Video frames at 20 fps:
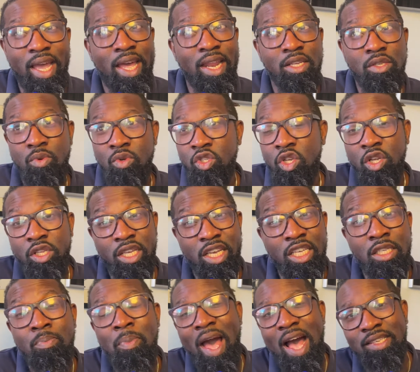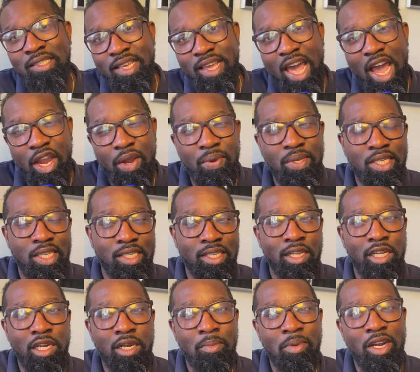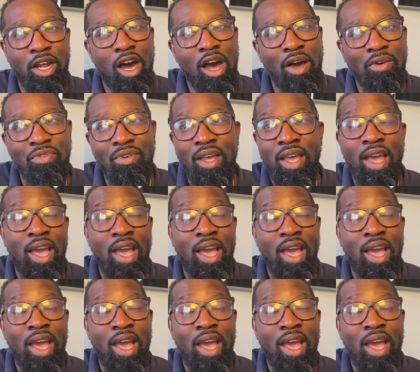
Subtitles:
and as a result his passing accuracy is a little bit off.